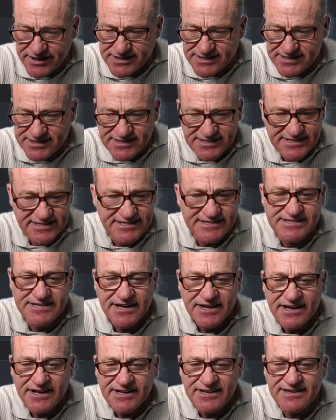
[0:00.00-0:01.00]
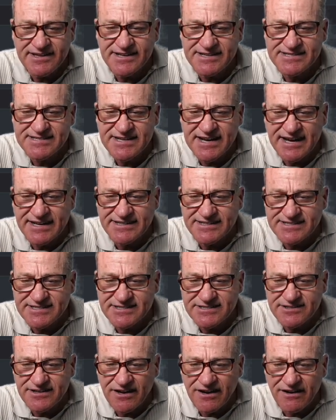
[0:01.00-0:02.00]
because this kind of
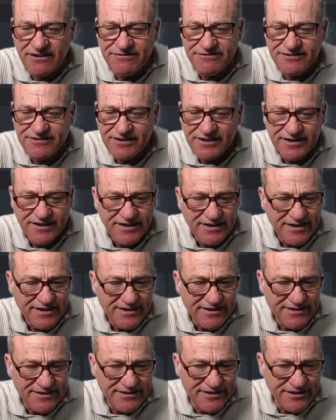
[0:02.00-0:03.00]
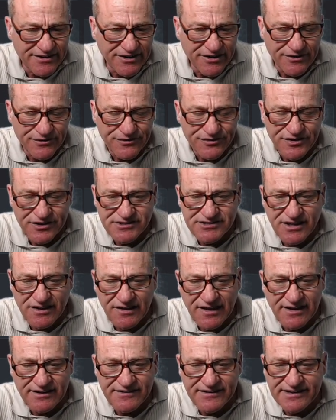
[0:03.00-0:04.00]
stuff, you know, there's a
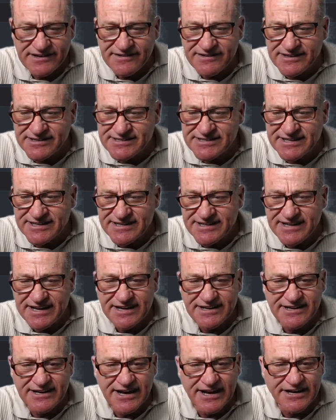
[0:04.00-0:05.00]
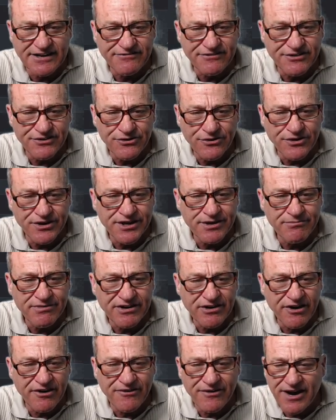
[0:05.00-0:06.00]
lot. This can get kind of annoying. But
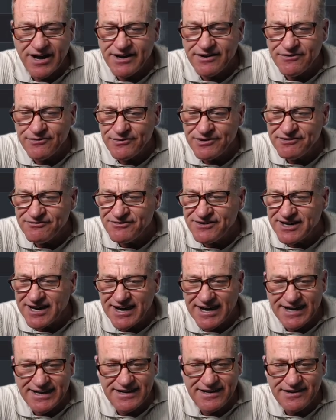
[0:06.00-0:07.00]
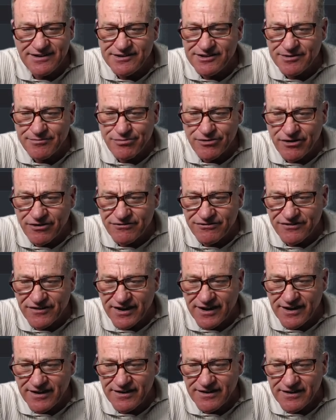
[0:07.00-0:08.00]
all right, we've got the
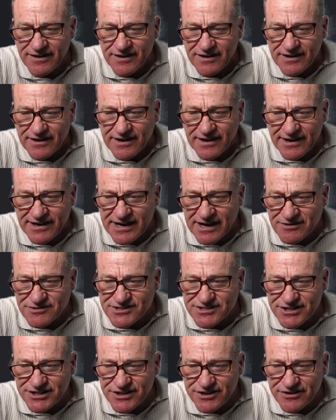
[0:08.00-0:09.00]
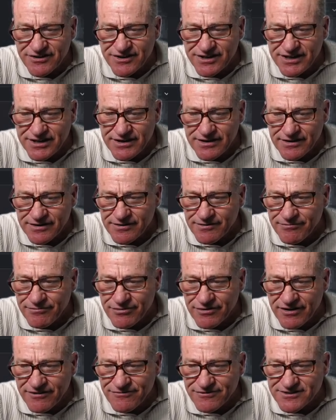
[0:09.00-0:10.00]
profile, account security,
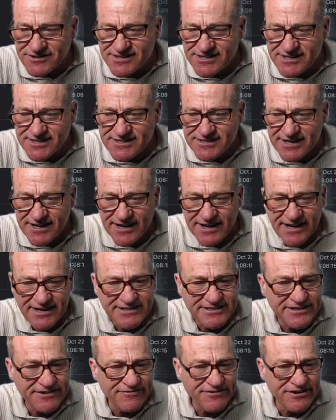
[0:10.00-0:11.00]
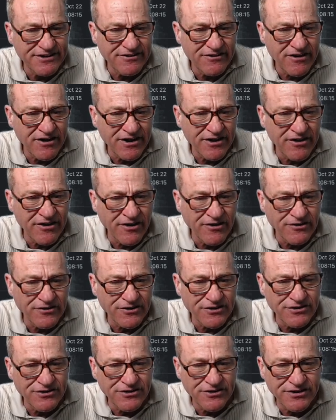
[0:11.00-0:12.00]
preferences, activity log, all look
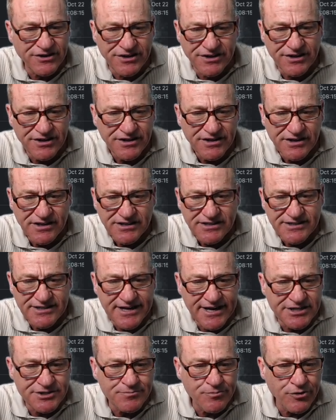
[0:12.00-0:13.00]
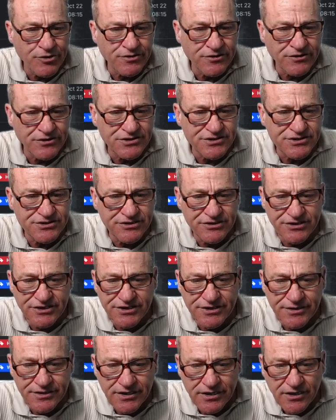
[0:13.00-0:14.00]
good. Dashboard looks
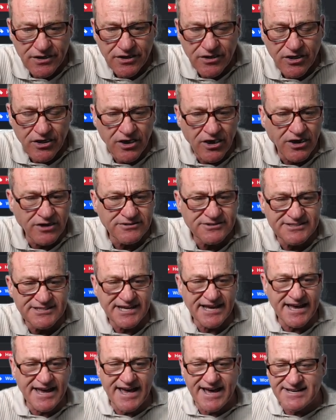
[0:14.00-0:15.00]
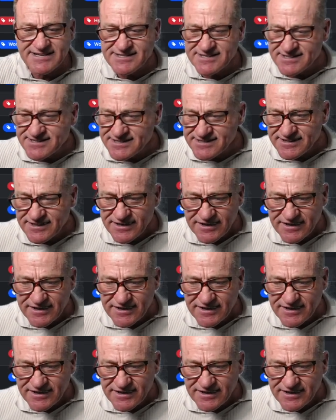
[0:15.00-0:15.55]
good. All tasks.